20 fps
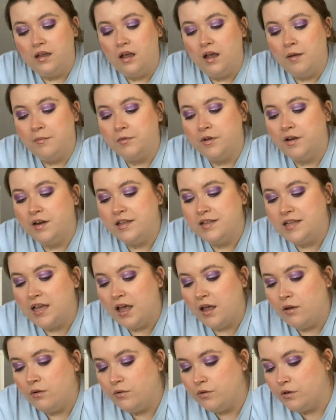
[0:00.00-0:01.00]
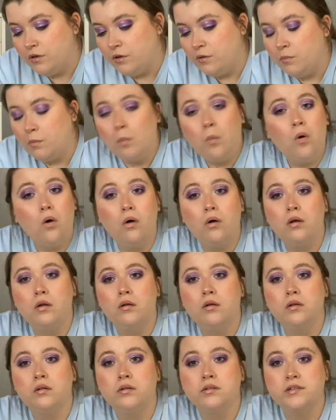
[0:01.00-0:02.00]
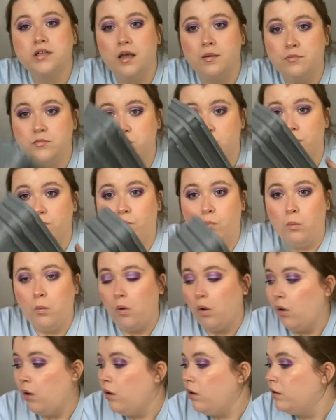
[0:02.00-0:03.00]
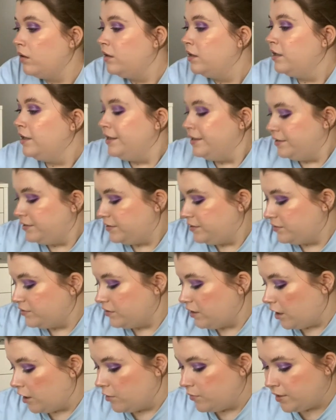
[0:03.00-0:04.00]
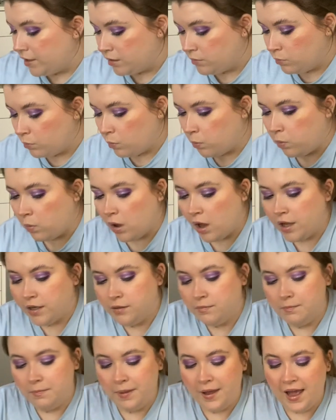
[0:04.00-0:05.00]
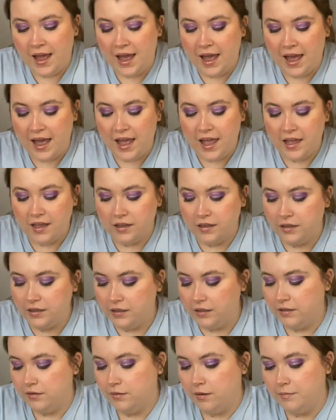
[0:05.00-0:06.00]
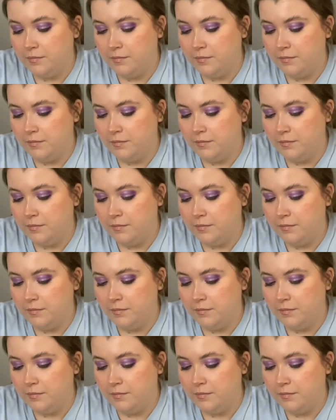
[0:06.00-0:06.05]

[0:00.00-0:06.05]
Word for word: I'm going to tell you what comes with what. So in one pack,